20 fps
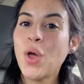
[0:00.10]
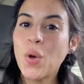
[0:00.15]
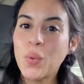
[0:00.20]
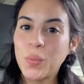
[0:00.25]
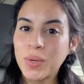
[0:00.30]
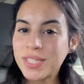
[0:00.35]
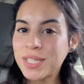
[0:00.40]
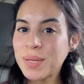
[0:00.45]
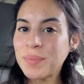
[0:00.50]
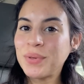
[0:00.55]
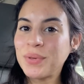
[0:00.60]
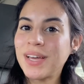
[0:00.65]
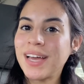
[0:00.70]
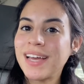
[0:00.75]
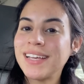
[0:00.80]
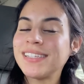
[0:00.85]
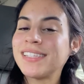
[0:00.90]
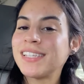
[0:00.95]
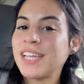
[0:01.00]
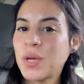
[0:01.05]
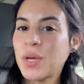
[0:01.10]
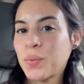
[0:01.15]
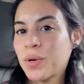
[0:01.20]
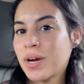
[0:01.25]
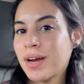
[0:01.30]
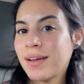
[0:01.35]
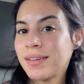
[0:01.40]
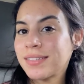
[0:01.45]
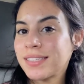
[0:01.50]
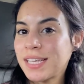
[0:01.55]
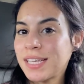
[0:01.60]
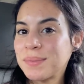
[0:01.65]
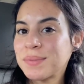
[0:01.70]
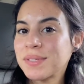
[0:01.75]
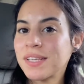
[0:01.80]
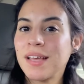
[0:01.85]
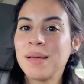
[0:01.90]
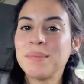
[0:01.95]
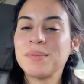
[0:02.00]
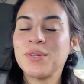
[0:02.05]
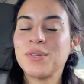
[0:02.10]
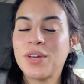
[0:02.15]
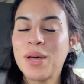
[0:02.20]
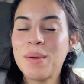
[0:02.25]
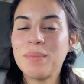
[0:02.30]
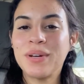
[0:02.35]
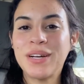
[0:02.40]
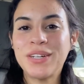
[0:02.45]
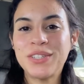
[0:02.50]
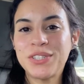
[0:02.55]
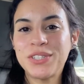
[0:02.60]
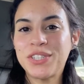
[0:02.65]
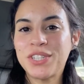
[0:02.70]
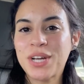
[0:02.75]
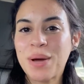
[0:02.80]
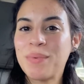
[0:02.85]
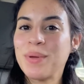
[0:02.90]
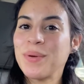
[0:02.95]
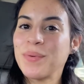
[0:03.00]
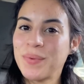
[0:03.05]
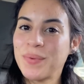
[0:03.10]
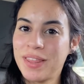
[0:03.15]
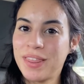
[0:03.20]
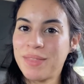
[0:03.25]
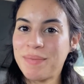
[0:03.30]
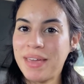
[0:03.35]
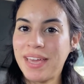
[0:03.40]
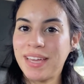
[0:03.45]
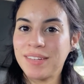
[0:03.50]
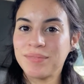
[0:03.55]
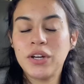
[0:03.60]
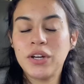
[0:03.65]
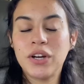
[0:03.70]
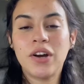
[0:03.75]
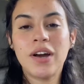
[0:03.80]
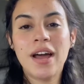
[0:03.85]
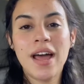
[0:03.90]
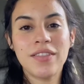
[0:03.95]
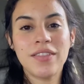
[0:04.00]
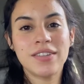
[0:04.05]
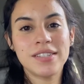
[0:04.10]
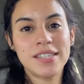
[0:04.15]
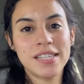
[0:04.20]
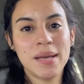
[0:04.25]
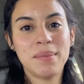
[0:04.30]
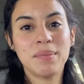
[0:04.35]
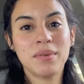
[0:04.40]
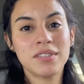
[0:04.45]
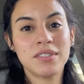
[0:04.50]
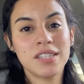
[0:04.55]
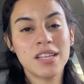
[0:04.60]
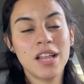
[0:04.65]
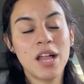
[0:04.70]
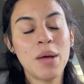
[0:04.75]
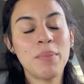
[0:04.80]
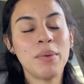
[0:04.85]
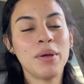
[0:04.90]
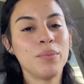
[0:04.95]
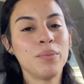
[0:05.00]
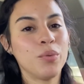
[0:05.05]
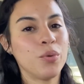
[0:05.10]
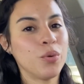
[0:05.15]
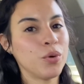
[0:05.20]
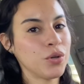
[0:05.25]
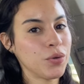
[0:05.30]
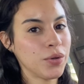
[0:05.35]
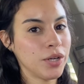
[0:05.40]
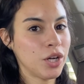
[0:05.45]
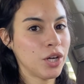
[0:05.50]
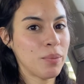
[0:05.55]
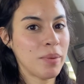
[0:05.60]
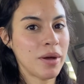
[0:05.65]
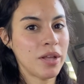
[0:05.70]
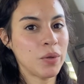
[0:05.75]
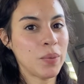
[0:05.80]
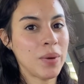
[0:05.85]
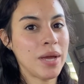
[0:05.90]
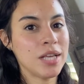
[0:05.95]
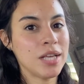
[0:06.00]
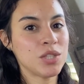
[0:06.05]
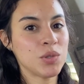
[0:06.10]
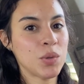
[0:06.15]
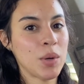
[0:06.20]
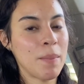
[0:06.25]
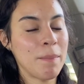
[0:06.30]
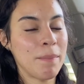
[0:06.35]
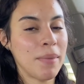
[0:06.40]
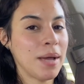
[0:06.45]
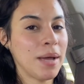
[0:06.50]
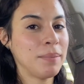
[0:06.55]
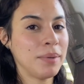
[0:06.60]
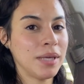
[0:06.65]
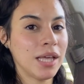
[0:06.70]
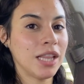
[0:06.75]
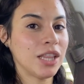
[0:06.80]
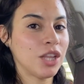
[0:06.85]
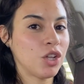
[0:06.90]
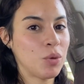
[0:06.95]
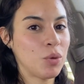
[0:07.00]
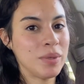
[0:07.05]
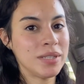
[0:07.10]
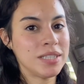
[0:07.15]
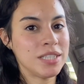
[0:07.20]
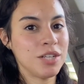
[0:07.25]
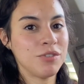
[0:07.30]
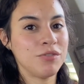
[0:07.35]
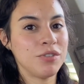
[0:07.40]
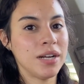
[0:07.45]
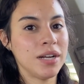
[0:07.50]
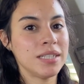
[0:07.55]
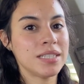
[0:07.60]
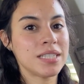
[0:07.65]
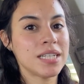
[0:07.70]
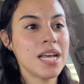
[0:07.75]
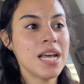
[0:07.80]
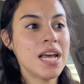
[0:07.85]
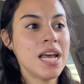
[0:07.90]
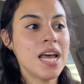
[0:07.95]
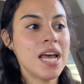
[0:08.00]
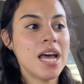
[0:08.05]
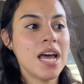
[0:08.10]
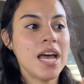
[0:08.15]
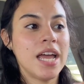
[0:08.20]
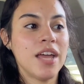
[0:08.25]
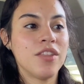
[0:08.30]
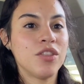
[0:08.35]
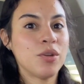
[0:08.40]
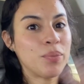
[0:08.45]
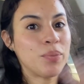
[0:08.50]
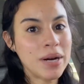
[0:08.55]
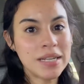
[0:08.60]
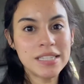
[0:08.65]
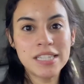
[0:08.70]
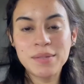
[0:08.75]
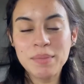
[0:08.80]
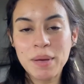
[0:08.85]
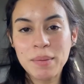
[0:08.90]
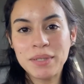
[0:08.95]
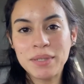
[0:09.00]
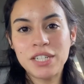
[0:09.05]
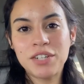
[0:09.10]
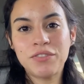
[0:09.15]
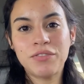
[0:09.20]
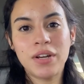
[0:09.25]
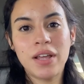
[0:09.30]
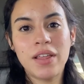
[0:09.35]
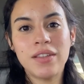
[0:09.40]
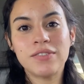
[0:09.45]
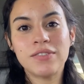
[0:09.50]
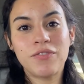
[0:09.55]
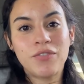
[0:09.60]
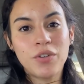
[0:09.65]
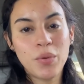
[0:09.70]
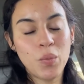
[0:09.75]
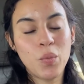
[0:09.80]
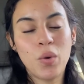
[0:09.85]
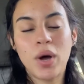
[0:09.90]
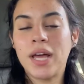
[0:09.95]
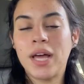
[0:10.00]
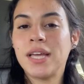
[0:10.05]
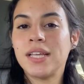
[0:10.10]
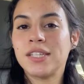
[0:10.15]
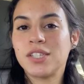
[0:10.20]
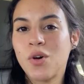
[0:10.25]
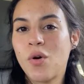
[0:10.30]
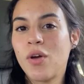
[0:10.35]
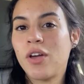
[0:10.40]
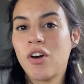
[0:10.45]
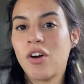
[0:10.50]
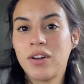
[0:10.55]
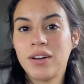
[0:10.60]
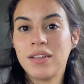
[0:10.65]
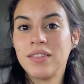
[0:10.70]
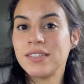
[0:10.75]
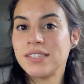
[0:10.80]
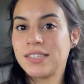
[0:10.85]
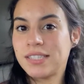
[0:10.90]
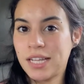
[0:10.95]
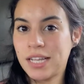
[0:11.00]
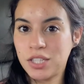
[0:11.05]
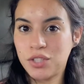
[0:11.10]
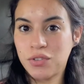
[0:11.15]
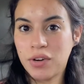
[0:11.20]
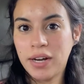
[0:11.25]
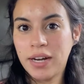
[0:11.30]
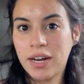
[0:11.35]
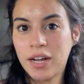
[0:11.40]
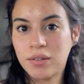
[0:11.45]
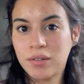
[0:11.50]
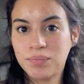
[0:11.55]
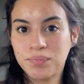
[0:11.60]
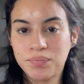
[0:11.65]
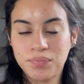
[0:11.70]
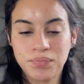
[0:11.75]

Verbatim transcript: What's up you guys? Today we're at Sam's Club, so come grocery shopping with me. are at the Sam's Club in Puerto Rico by the way, so it might be a little bit different and the prices might be different from what is going on in the States right now.